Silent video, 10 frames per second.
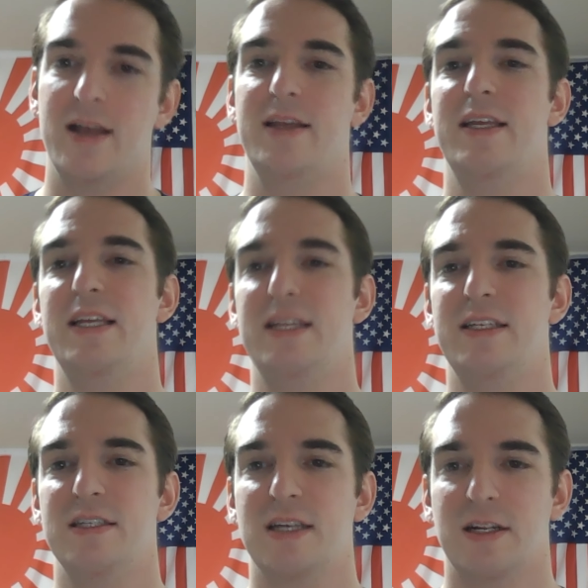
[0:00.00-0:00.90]
it
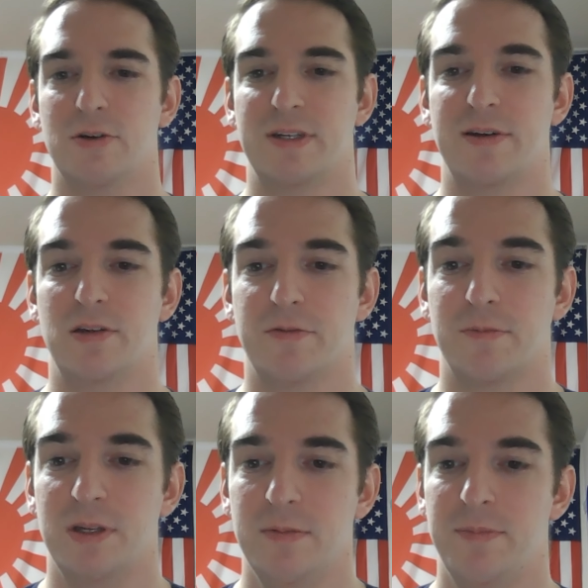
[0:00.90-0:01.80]
does kind of go downhill for
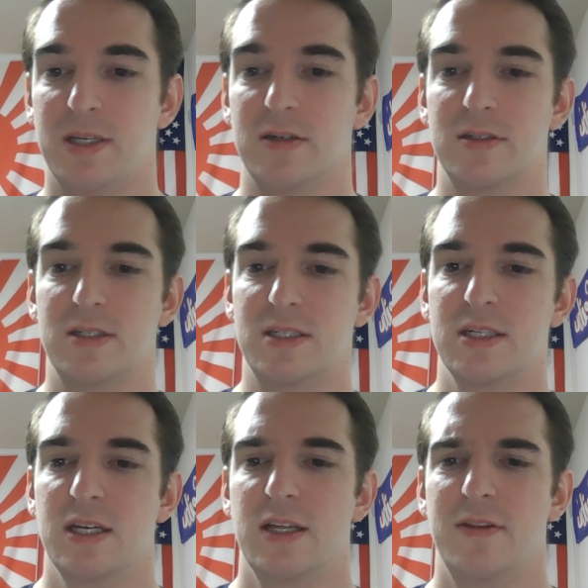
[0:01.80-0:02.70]
me because
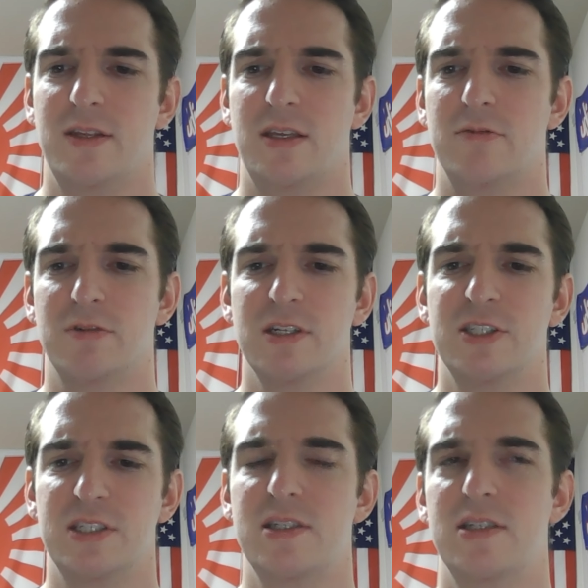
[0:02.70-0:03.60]
the
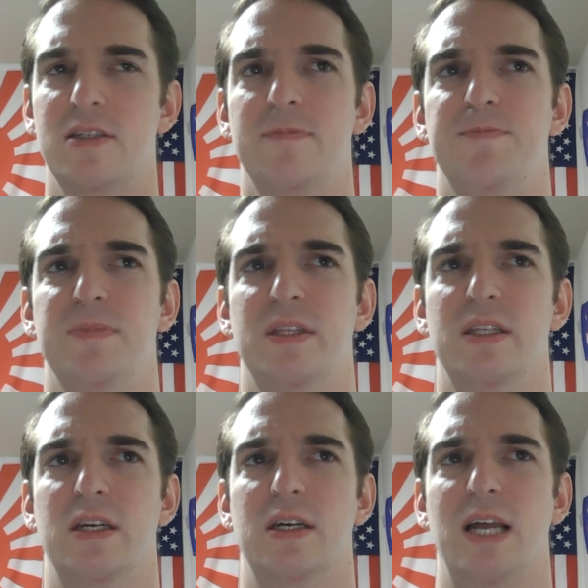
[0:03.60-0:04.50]
religious
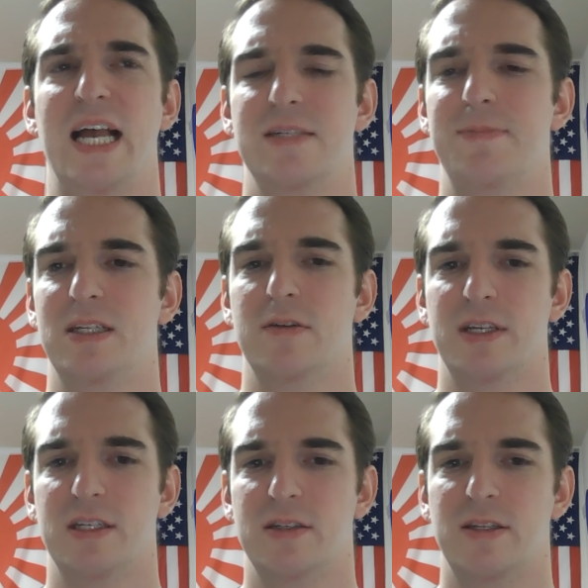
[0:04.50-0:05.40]
aspect of
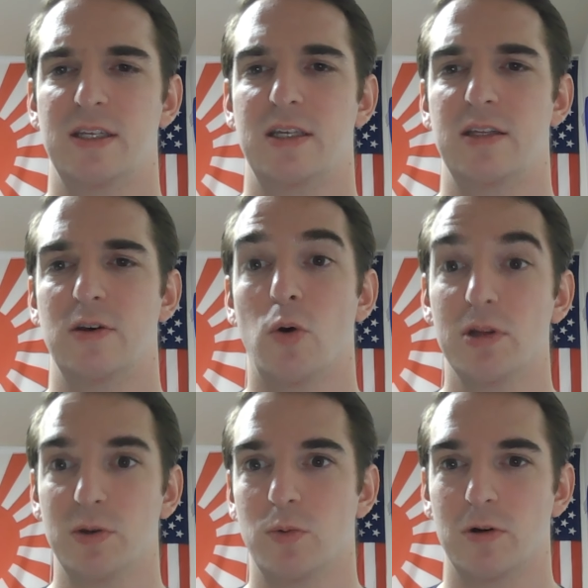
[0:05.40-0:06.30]
it, the
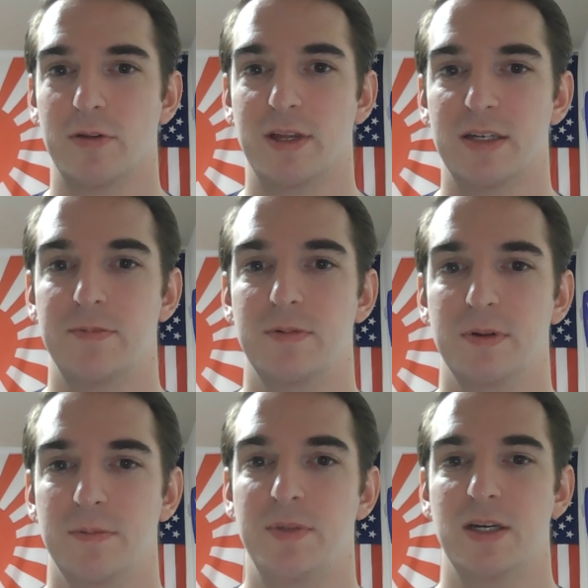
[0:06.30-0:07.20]
holy war that
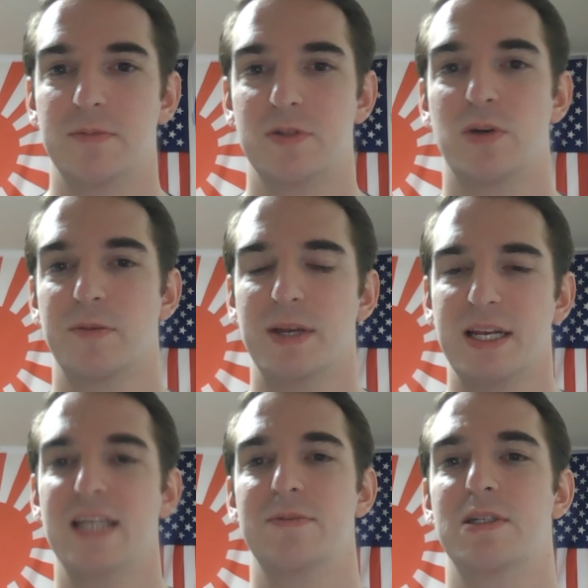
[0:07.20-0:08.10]
becomes one of the main
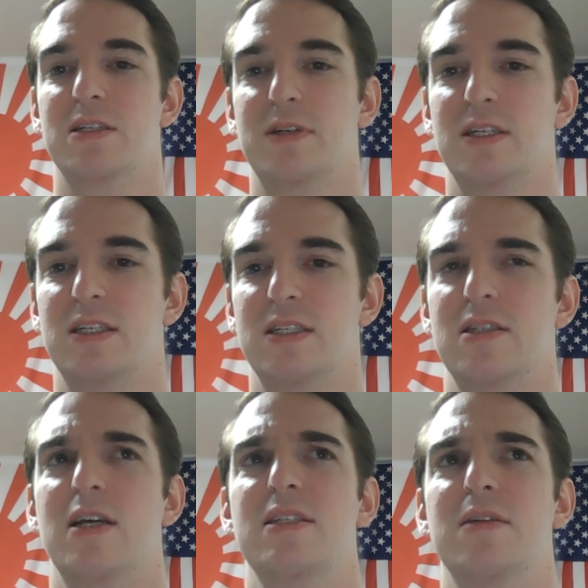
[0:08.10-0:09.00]
aspects of it, is
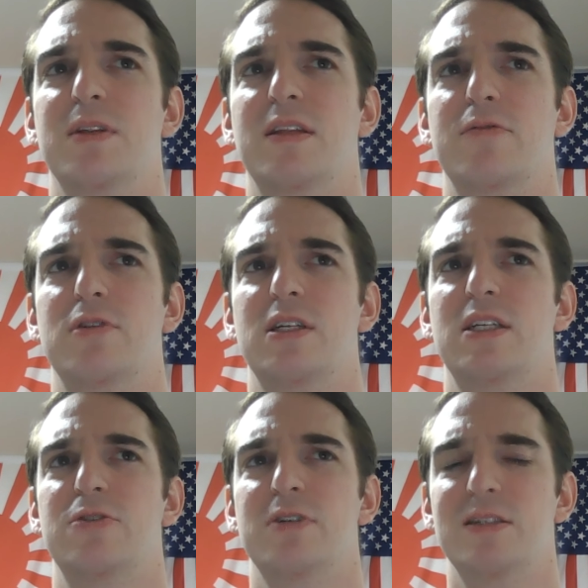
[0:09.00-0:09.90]
not something that really
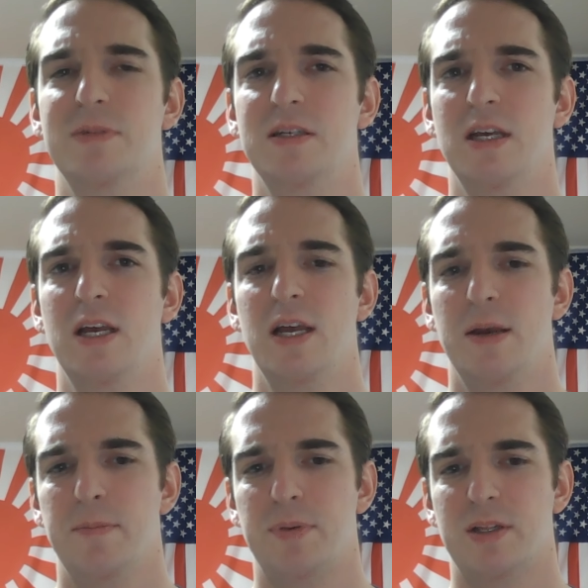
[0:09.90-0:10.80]
intrigues me.
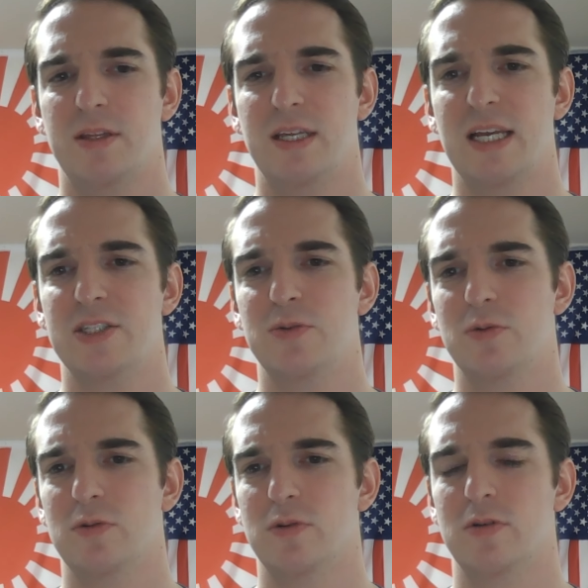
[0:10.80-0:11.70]
But the
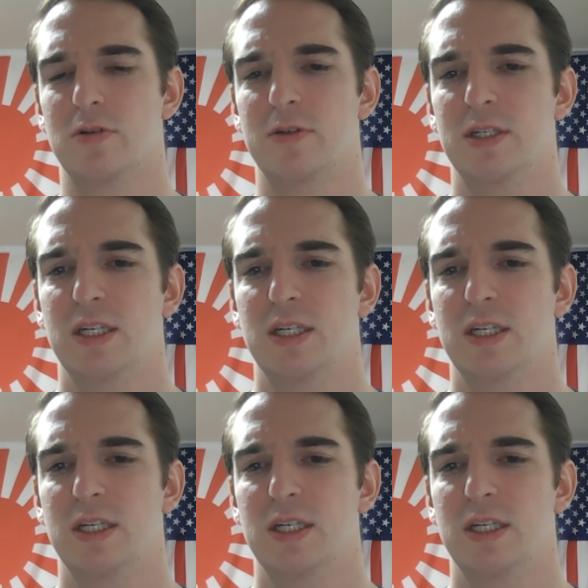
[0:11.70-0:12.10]
actual